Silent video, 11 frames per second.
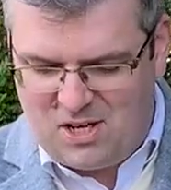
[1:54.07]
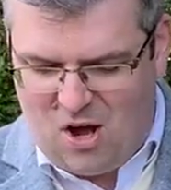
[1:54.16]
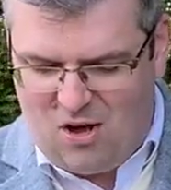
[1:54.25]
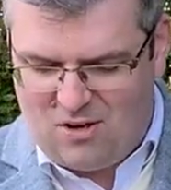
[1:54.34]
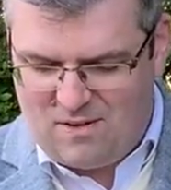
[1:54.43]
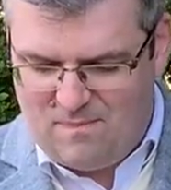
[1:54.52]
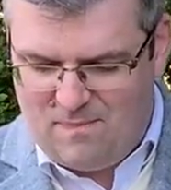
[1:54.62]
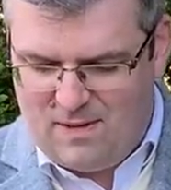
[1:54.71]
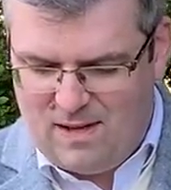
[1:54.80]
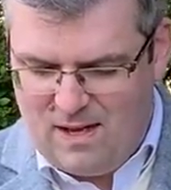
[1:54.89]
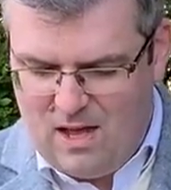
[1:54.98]
God.
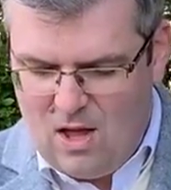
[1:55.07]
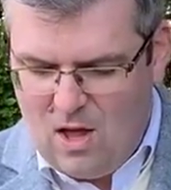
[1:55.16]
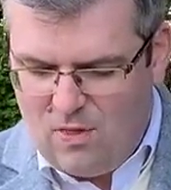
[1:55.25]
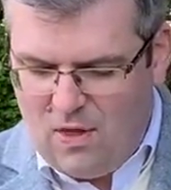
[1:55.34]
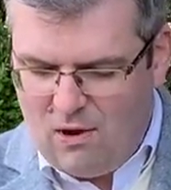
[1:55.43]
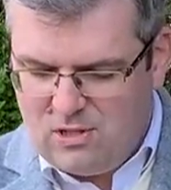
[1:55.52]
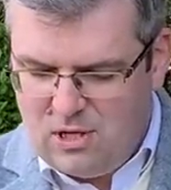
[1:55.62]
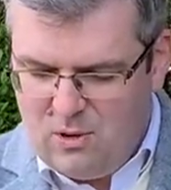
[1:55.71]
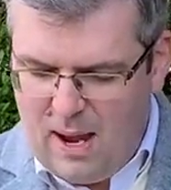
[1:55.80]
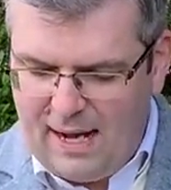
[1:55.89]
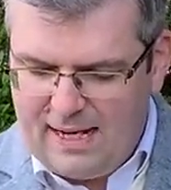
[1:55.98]
Those
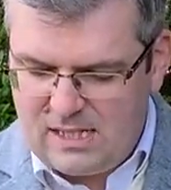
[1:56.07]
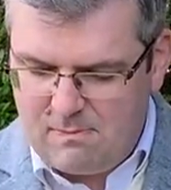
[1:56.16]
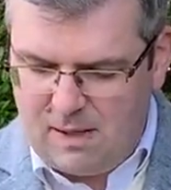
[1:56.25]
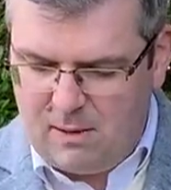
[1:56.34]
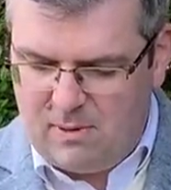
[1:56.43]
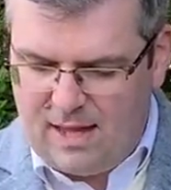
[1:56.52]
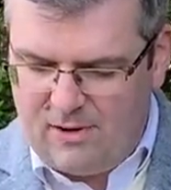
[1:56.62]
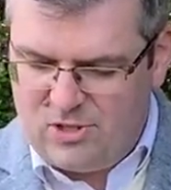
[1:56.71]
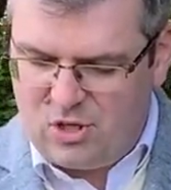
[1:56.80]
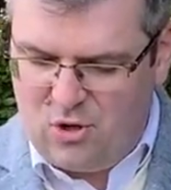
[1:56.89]
who hate me without a